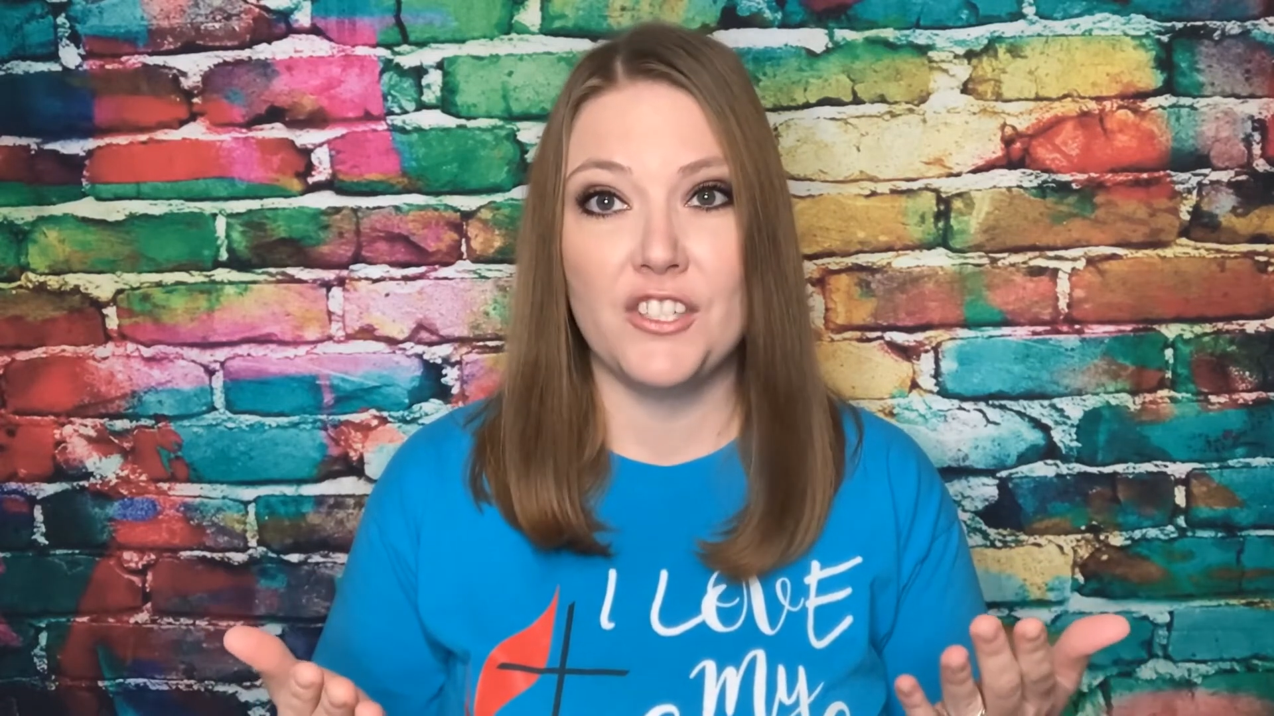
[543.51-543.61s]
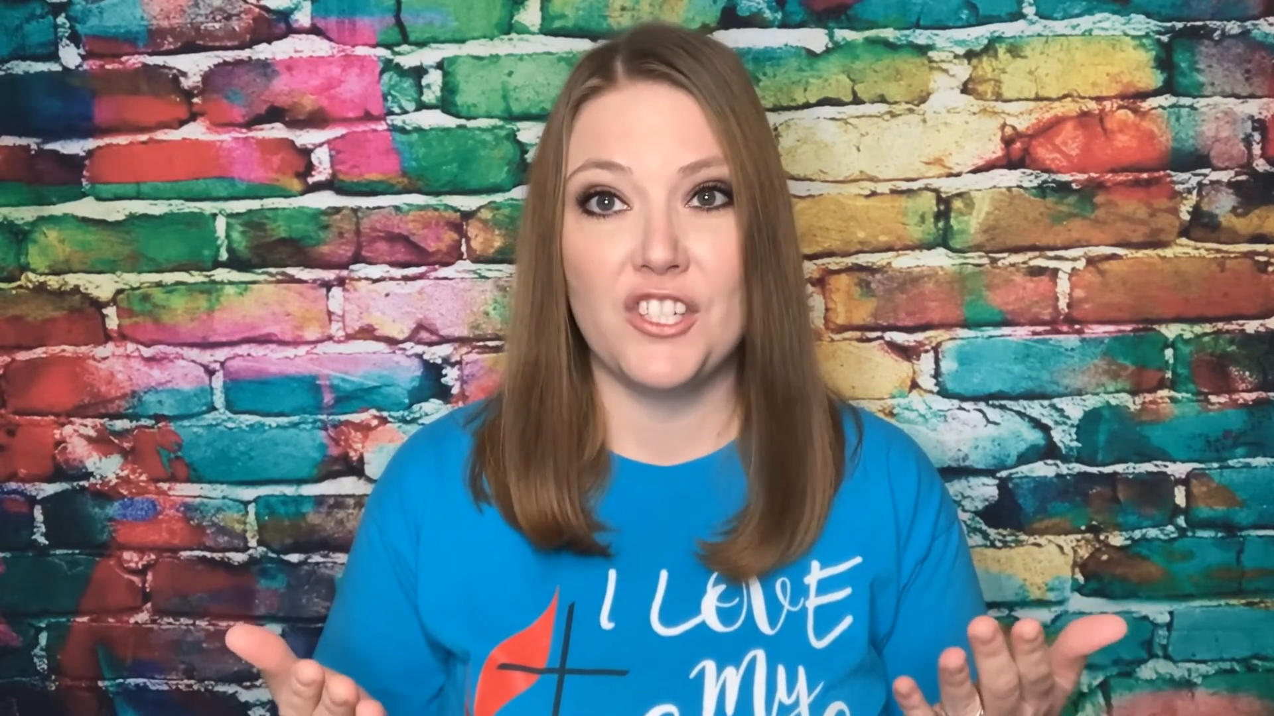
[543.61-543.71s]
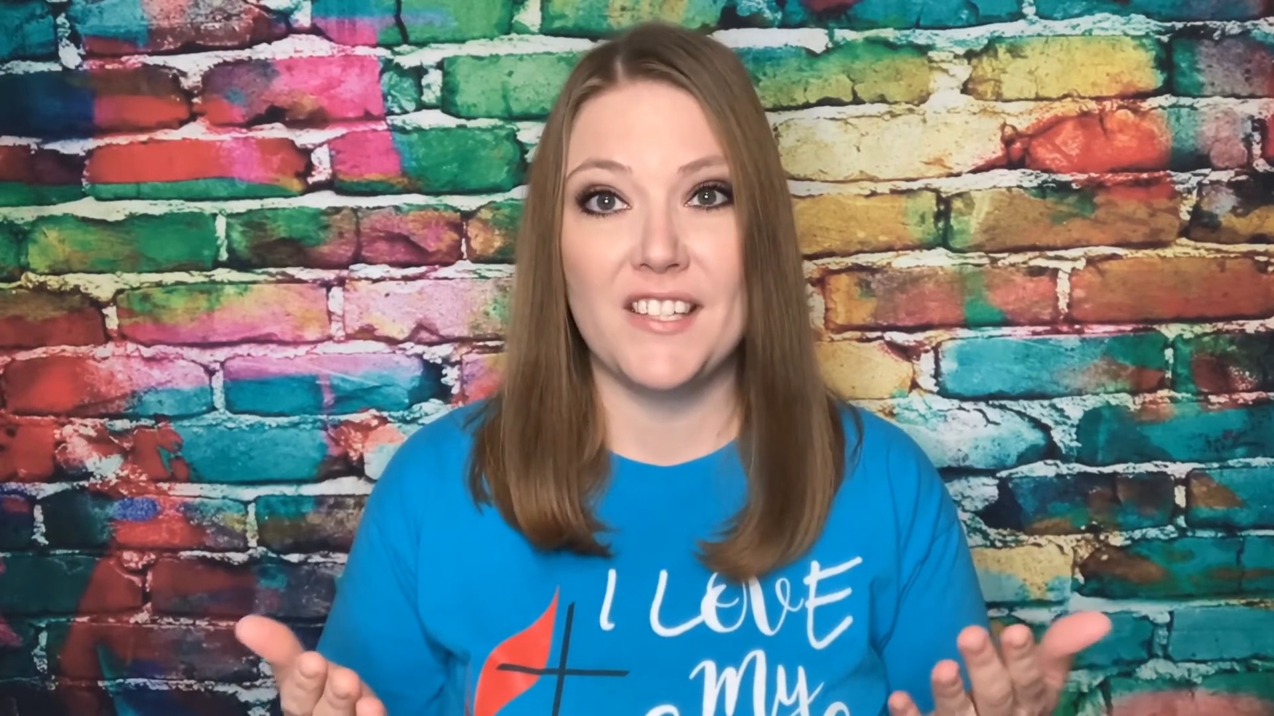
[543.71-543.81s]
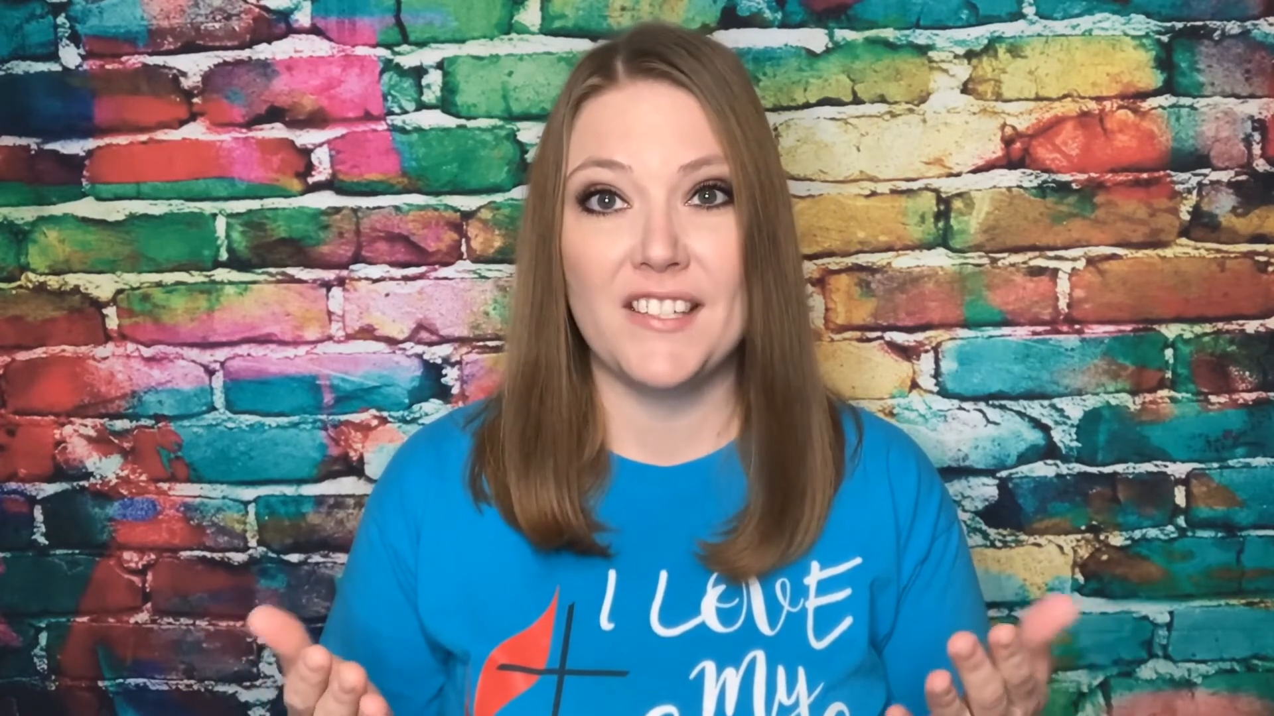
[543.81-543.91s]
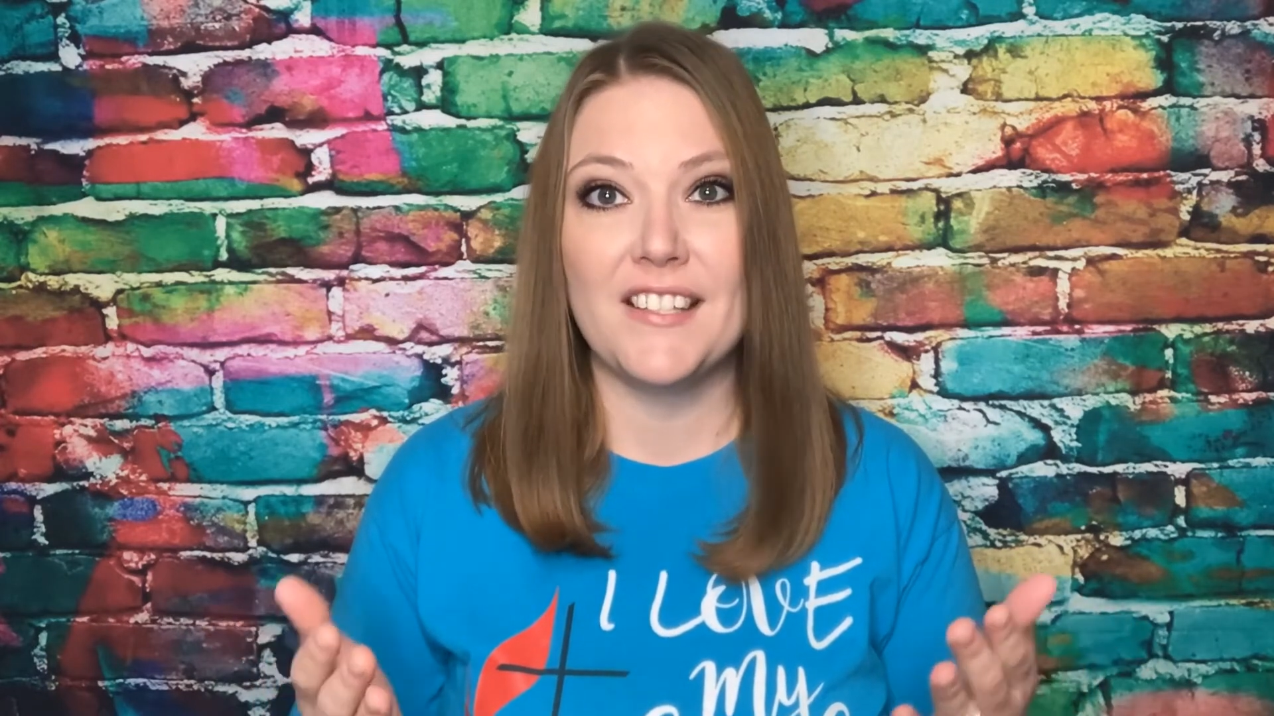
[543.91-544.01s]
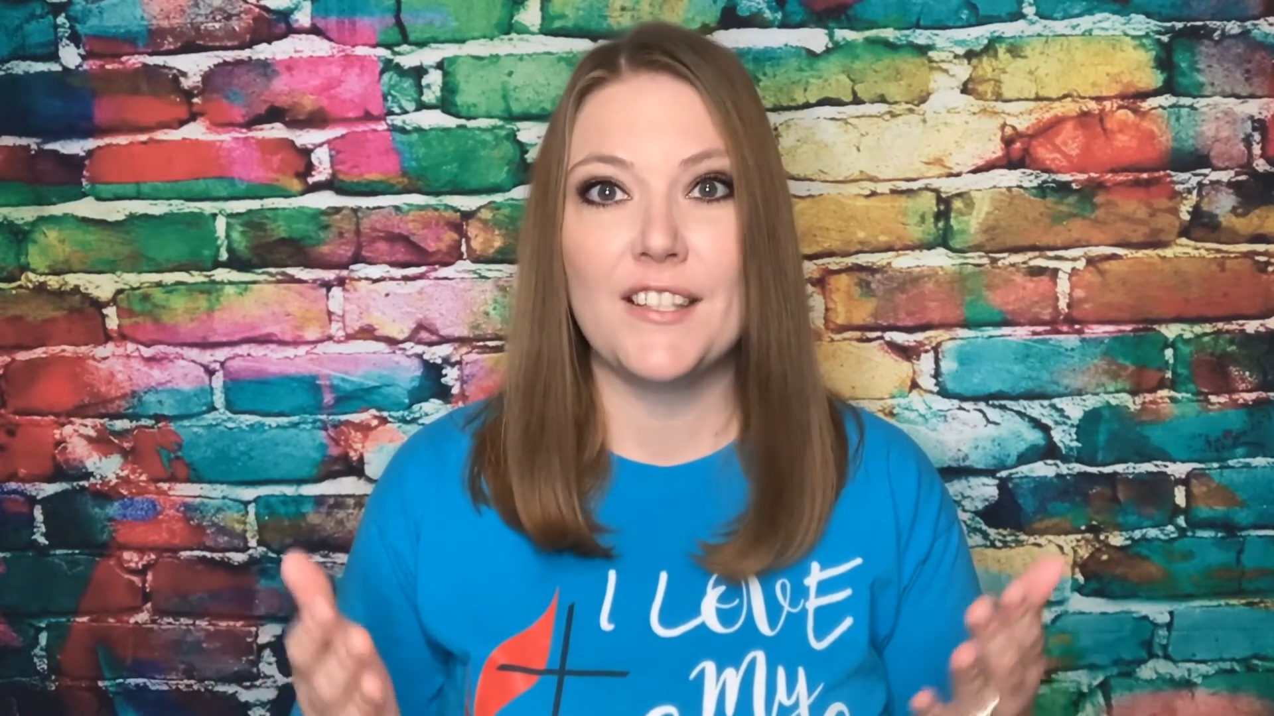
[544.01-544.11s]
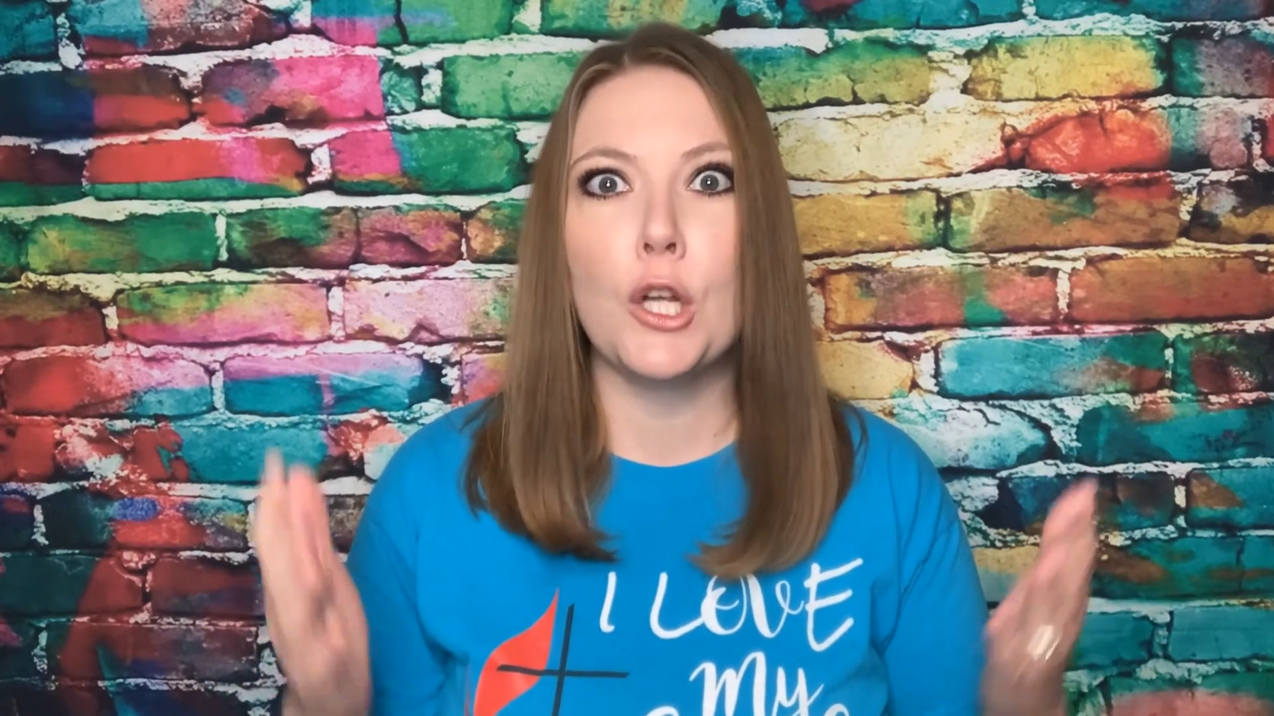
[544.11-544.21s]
to Jesus,